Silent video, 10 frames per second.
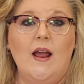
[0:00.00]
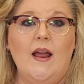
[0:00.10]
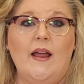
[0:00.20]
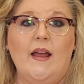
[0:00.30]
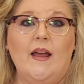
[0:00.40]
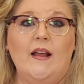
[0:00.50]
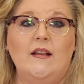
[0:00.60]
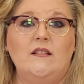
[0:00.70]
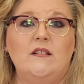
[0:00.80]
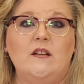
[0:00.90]

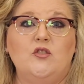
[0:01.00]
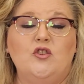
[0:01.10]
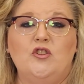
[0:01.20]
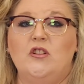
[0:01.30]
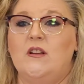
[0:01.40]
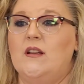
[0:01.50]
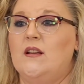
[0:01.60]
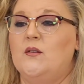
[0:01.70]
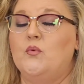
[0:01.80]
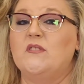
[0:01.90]
and
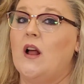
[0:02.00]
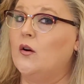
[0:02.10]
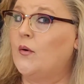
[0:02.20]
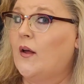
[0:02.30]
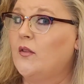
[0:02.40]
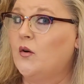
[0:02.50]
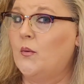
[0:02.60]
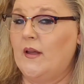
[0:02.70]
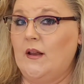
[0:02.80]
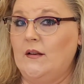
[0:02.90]
she was not crowned the
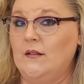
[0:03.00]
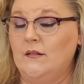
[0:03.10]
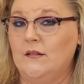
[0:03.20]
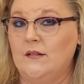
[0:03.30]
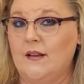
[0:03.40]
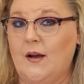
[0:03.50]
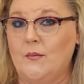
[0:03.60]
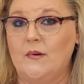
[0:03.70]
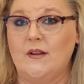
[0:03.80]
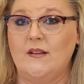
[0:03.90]
queen. That
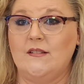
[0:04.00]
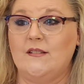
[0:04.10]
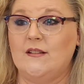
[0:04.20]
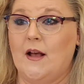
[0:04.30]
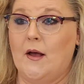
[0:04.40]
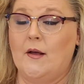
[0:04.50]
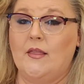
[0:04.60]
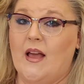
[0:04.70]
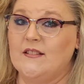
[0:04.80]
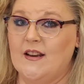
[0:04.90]
was
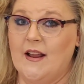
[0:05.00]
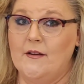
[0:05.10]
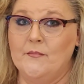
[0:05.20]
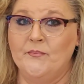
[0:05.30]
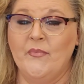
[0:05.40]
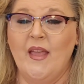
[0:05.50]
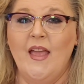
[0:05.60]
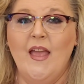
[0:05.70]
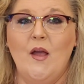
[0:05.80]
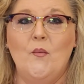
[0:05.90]
last night.
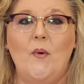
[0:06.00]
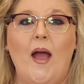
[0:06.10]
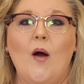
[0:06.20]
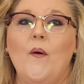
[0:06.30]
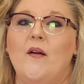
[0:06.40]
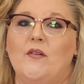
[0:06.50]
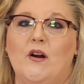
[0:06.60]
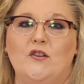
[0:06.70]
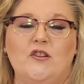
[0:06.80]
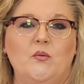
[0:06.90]

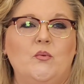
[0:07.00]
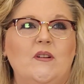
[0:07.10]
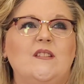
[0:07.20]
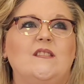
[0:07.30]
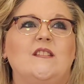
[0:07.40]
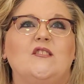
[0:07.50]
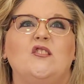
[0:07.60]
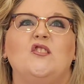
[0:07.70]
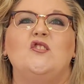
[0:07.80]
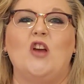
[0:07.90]
However, she was
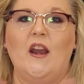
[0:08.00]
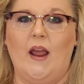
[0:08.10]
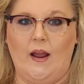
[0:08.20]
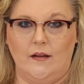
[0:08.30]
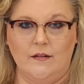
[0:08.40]
stunning,